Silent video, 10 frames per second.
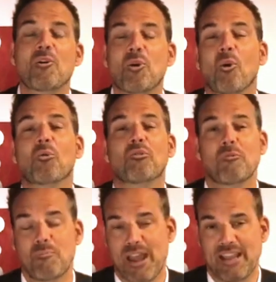call
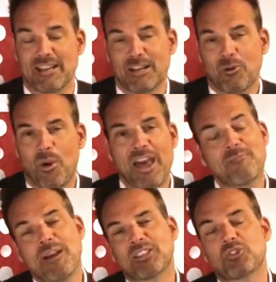from me. We had a
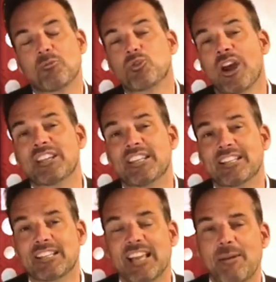message from Tracy
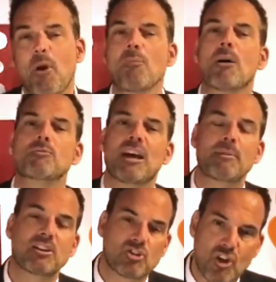to say, my mum
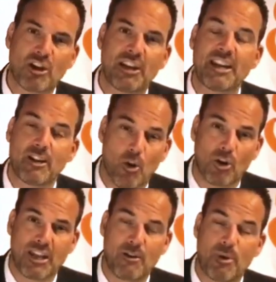Debbie is struggling in
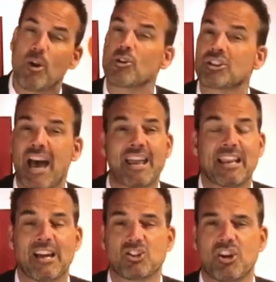lockdown, we lost Dad
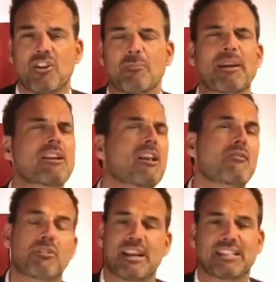last year, and it'd be
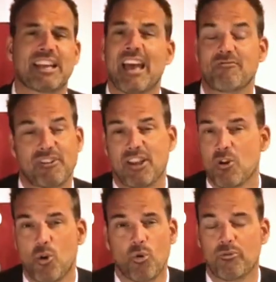lovely to get a video
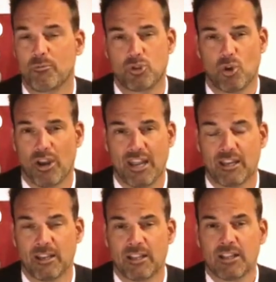call from Johnny.
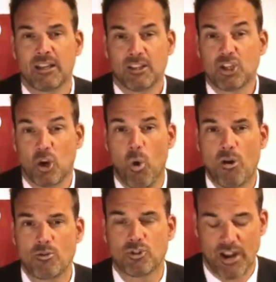To
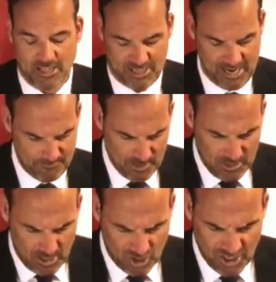quote Tracy,
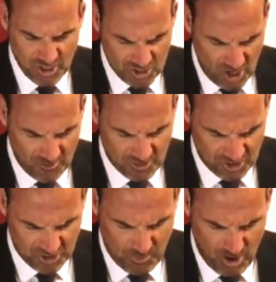she deserves to
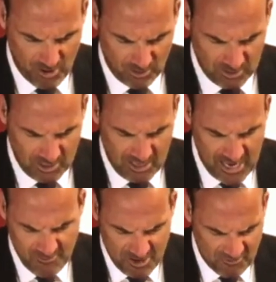smile,
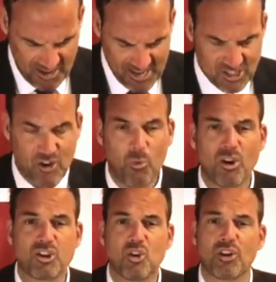even if it is at one
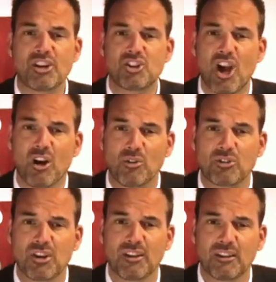of Johnny's
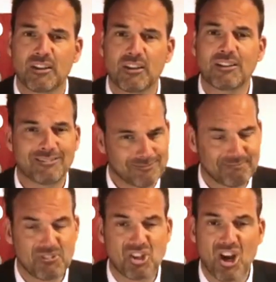jokes.
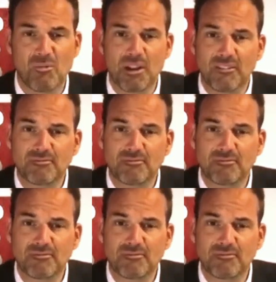Charming.